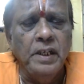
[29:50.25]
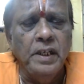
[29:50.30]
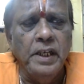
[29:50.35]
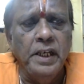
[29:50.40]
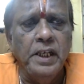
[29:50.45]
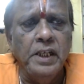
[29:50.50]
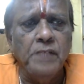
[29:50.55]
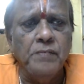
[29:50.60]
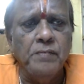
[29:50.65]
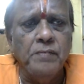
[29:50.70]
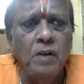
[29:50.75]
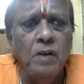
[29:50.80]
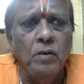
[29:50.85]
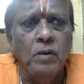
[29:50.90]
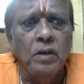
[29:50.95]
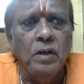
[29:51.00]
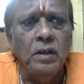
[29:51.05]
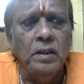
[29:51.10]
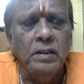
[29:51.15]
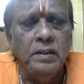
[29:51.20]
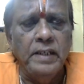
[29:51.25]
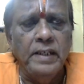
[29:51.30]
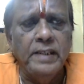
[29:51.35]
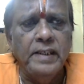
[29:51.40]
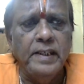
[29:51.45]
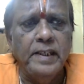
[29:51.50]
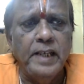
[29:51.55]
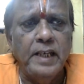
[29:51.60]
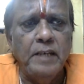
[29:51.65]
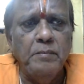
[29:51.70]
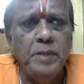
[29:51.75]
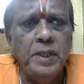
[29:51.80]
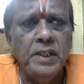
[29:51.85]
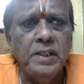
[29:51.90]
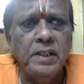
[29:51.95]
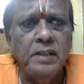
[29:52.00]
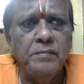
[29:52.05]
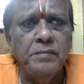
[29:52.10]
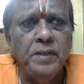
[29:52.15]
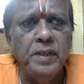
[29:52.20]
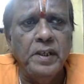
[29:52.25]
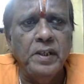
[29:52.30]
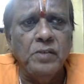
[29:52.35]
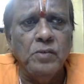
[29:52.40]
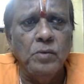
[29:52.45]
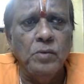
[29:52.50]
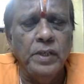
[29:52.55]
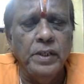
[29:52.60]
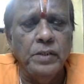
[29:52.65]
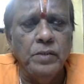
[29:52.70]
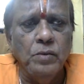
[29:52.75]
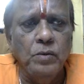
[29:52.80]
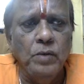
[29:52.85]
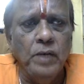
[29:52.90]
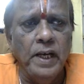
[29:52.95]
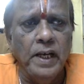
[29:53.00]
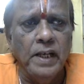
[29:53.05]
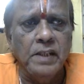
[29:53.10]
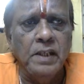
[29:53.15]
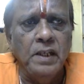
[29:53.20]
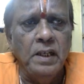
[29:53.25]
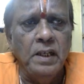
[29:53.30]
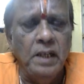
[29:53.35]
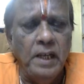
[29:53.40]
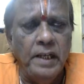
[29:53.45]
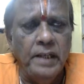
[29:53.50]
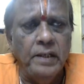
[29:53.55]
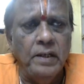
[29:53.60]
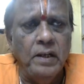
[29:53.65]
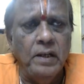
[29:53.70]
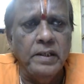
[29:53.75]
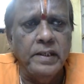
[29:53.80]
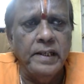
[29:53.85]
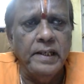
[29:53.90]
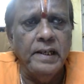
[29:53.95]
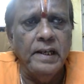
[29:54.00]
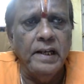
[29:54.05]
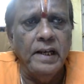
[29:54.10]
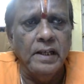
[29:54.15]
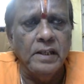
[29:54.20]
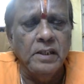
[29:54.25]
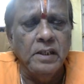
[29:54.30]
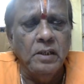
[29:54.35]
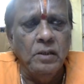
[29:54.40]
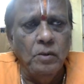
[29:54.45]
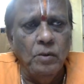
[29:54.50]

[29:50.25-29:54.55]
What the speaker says: it is found that the damage suffered is only 2 lakhs and not 10 lakhs.